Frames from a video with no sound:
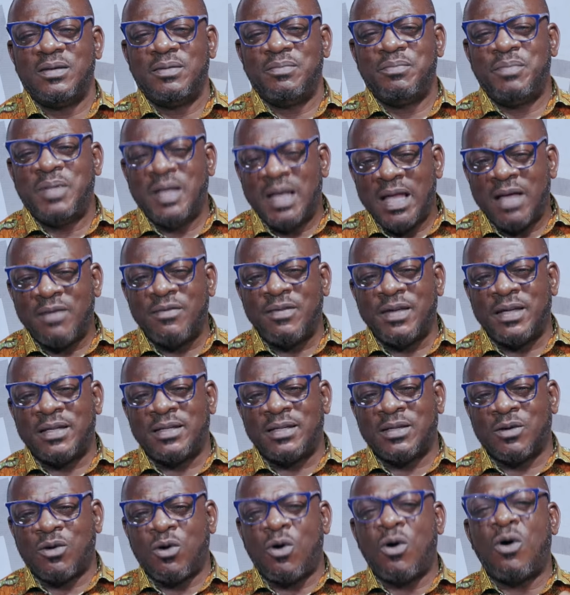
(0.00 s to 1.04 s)
Beloved,
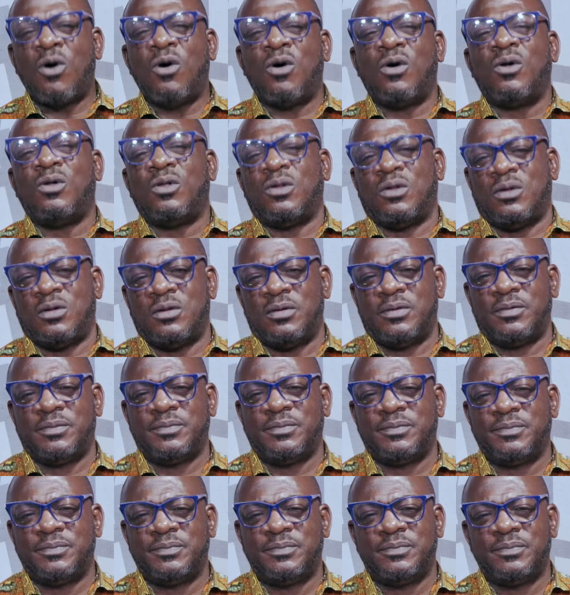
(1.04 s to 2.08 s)
call.
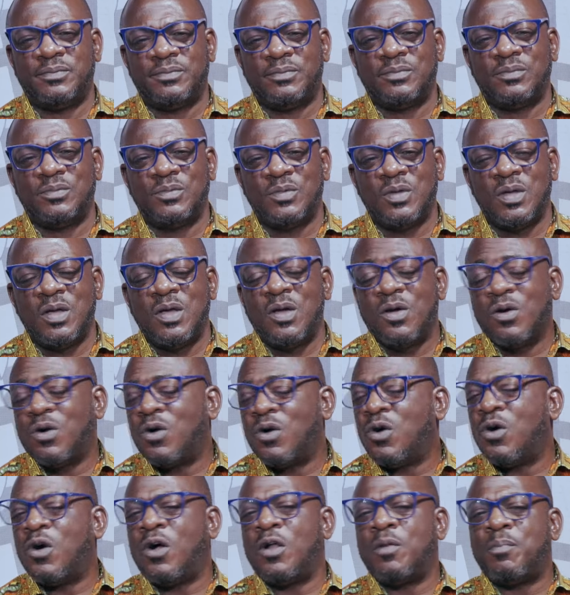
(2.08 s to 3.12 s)

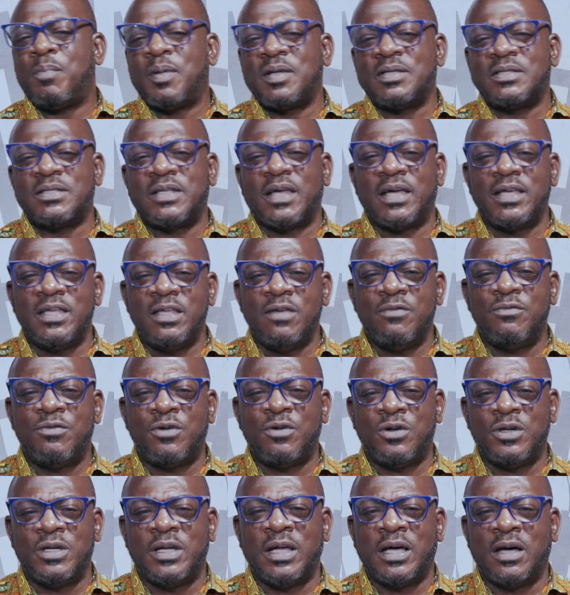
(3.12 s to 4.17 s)
Call Pastor
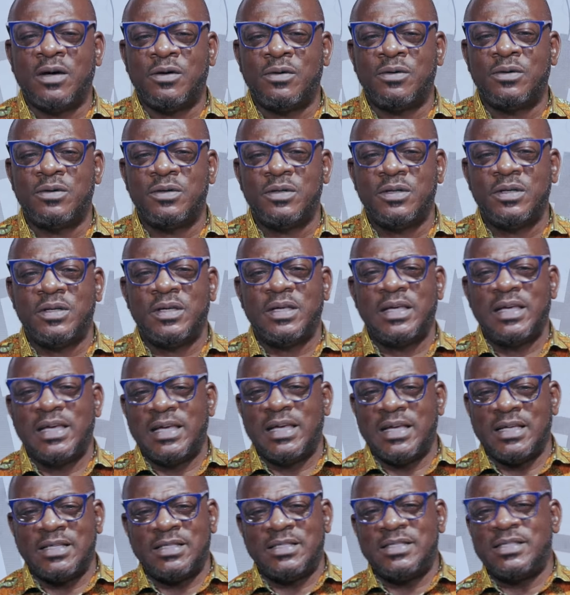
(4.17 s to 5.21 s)
Yvonne now.
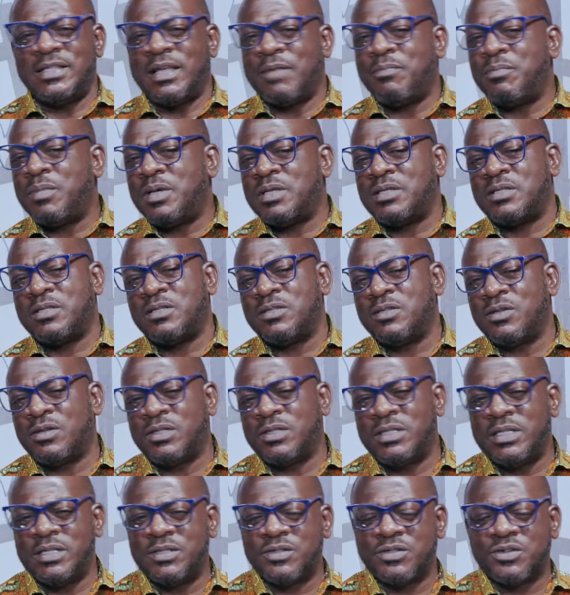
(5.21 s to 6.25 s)
His numbers is
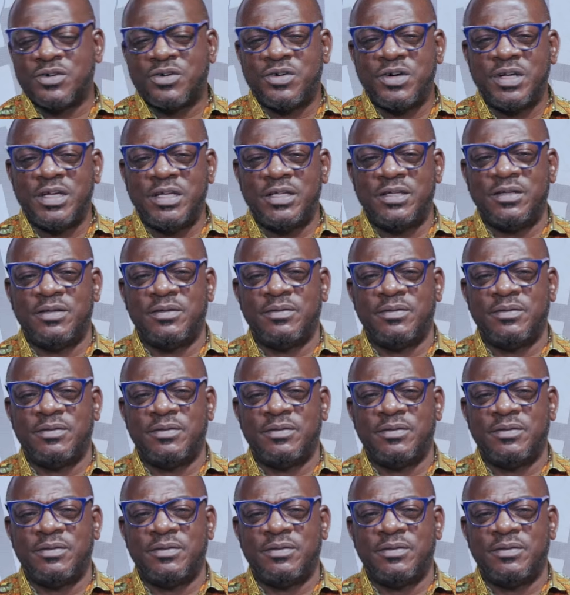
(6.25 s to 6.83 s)
on the screen.